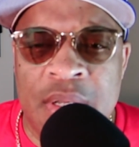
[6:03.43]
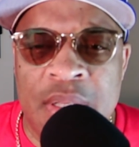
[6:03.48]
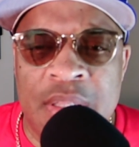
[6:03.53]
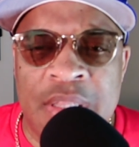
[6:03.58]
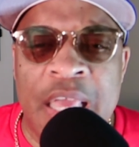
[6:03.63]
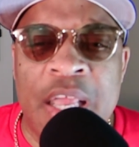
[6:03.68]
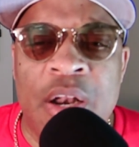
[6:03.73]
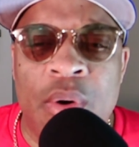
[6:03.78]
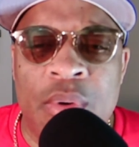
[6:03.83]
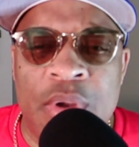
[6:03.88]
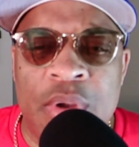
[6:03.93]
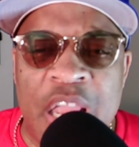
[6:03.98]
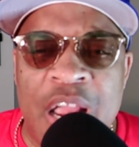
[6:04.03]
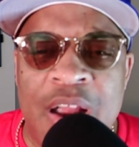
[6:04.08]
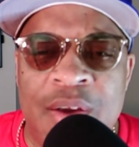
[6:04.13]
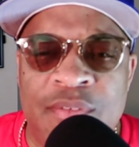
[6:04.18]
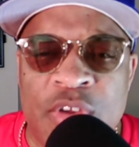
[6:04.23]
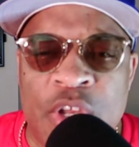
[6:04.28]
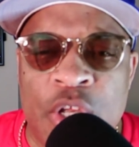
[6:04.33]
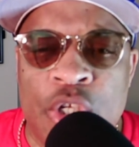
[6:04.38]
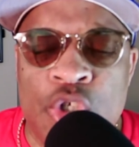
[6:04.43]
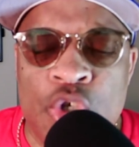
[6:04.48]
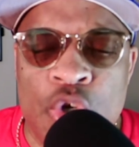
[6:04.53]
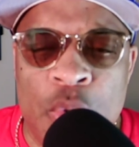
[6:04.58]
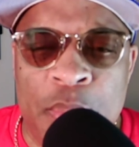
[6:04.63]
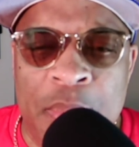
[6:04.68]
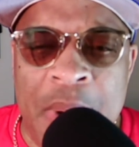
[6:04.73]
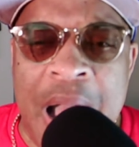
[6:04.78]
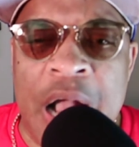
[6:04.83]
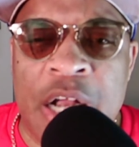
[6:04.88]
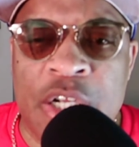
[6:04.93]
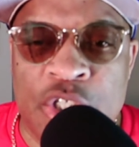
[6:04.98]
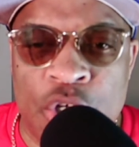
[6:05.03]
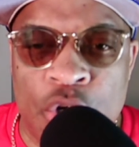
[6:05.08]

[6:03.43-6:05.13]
They don't care if you're Tupac